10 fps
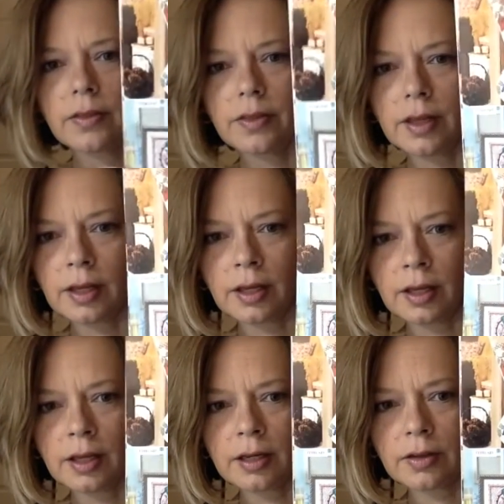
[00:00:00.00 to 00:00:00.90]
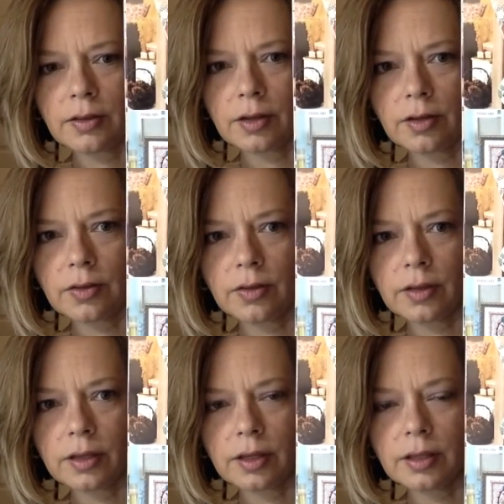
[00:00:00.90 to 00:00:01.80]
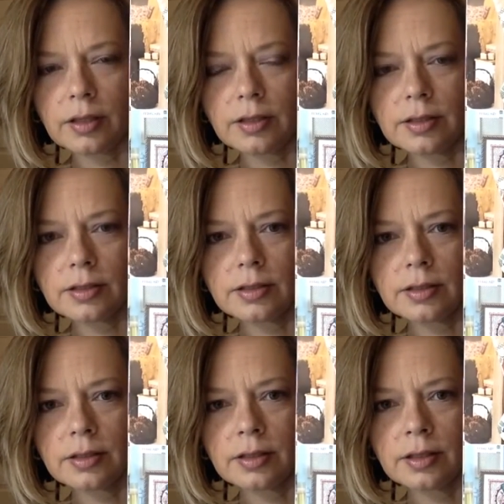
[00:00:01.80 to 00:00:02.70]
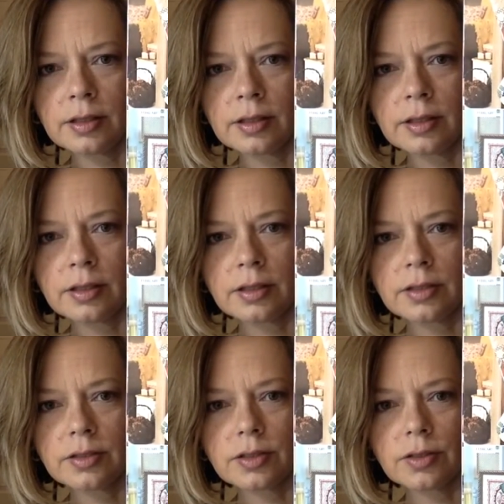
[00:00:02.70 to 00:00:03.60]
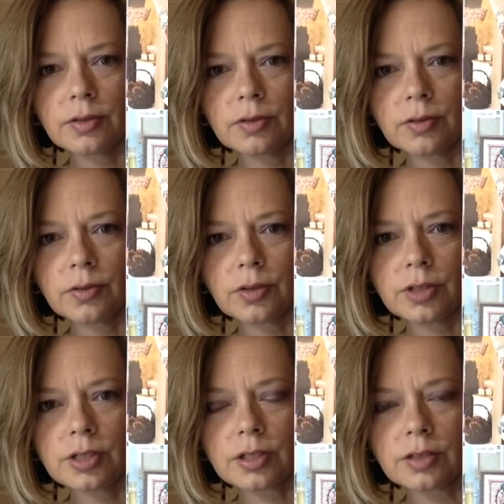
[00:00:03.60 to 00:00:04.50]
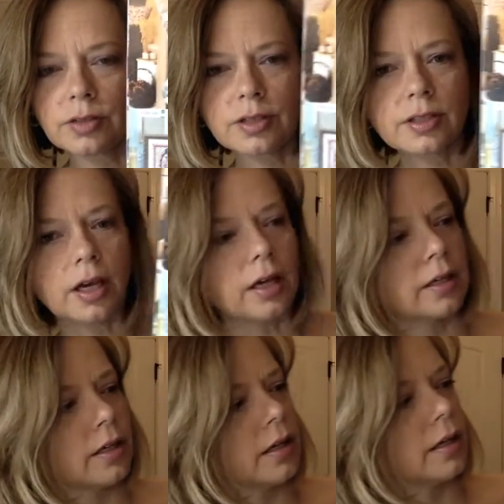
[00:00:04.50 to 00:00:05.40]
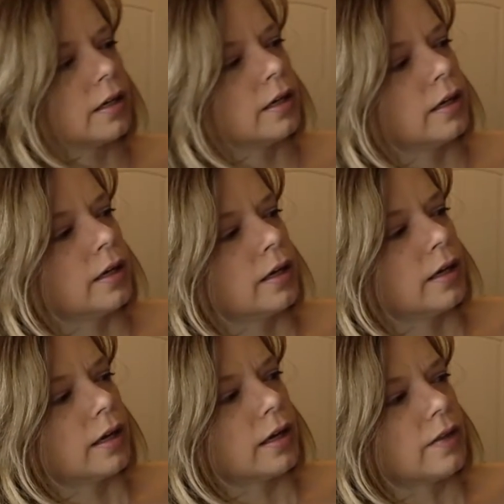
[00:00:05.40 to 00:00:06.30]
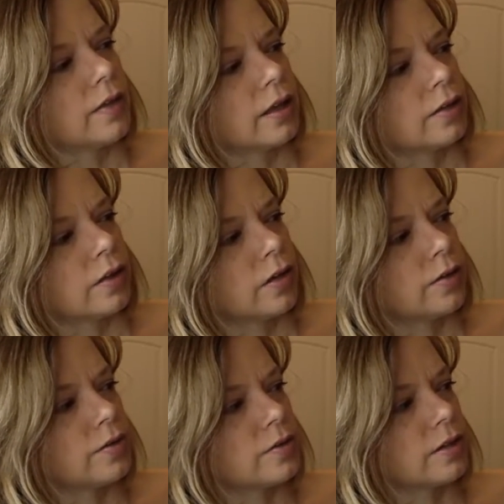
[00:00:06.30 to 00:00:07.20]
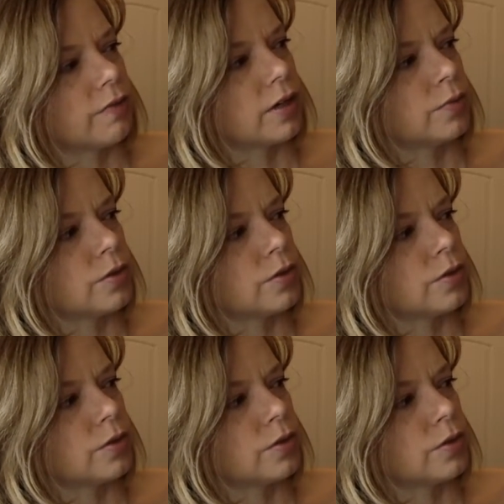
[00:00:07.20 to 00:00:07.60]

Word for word: Then there are these, so gorgeous little stocking, and I think those, if you didn't